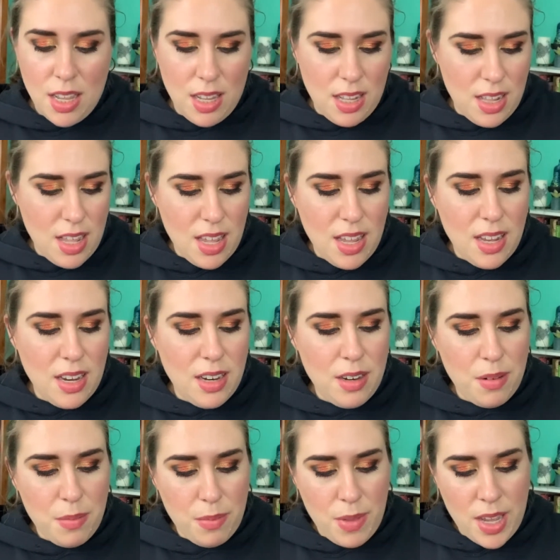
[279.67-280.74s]
And
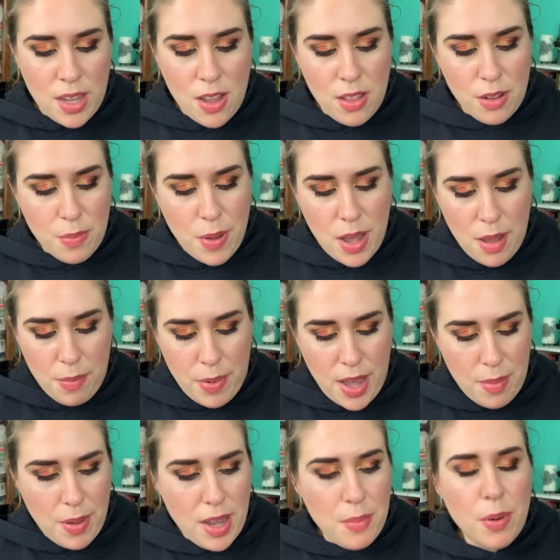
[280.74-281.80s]
then my ColourPop Bye
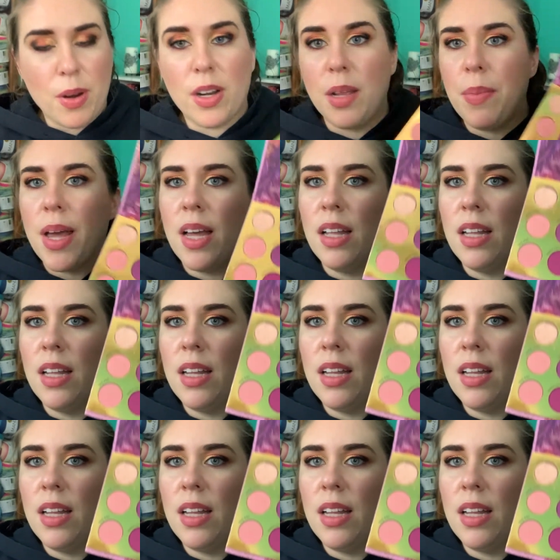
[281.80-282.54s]
Bye Birdie palette.